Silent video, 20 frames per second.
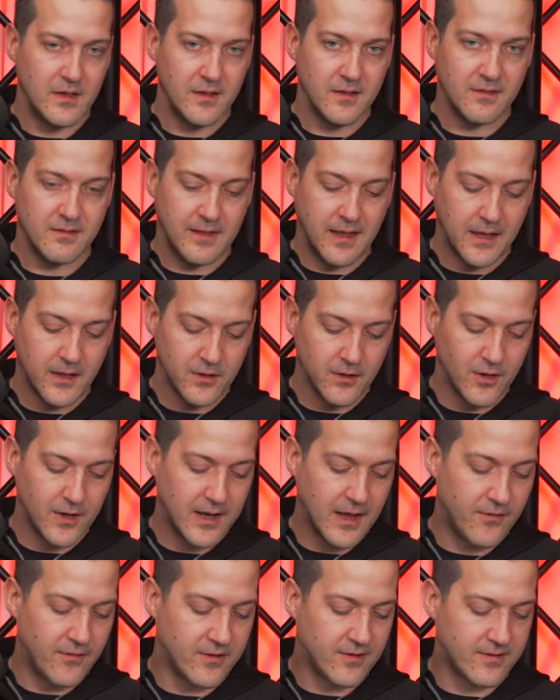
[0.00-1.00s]
Let's take a
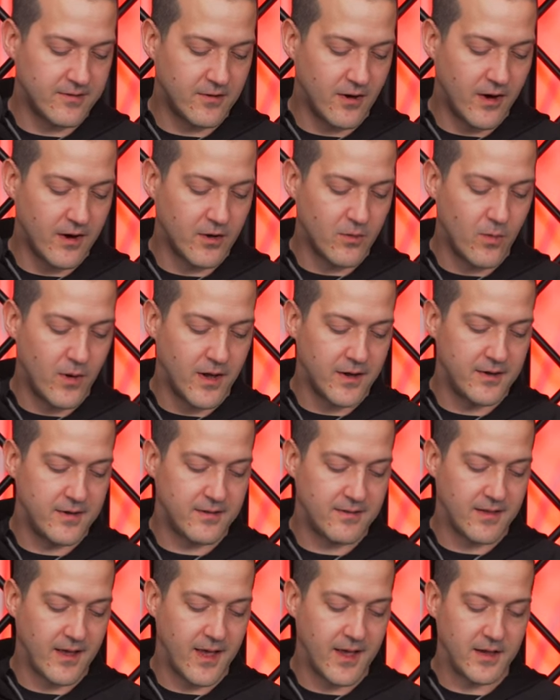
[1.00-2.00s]
look at the star quad
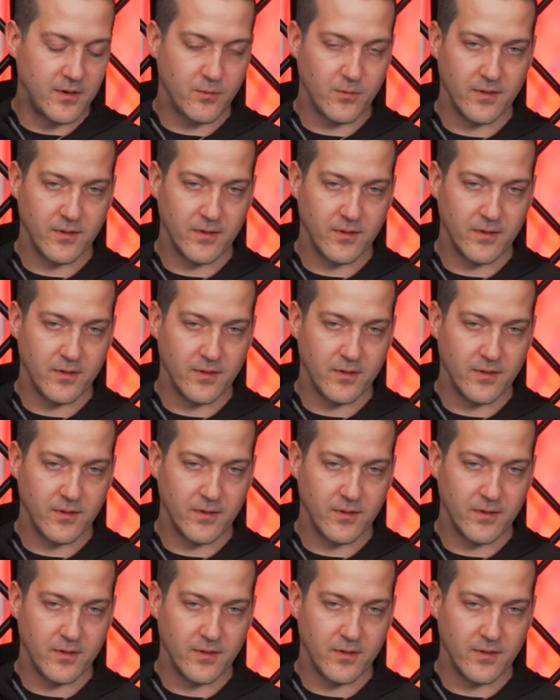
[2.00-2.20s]
design.